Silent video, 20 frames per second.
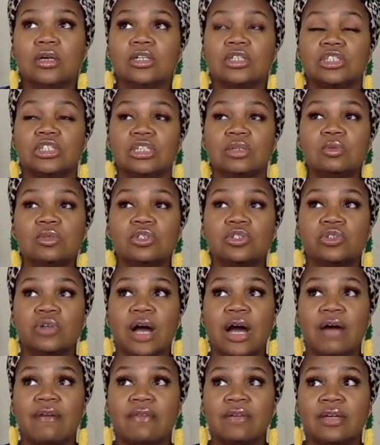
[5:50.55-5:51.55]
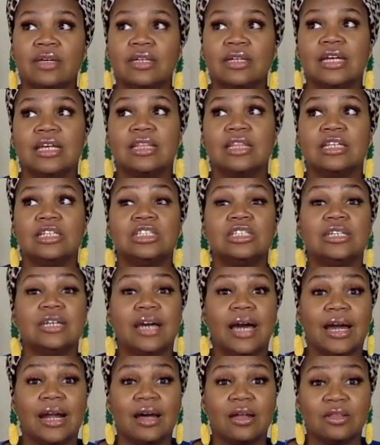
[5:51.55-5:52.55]
She was driving and then she
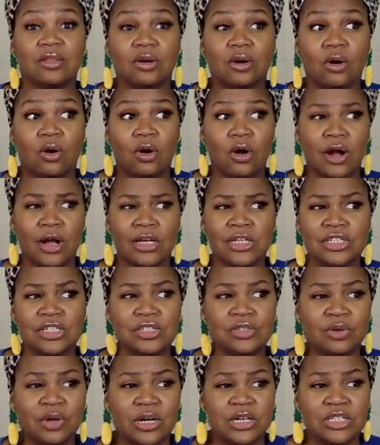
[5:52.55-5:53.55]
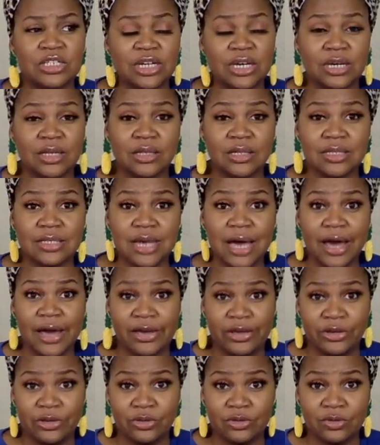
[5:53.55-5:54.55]
got out the car and she started checking the
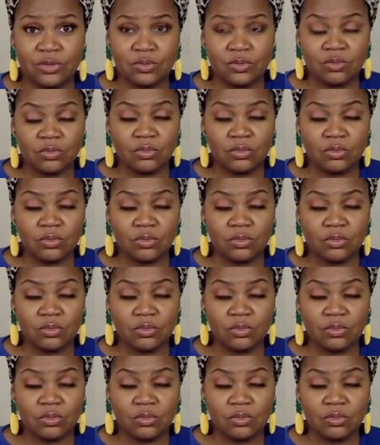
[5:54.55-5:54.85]
tires.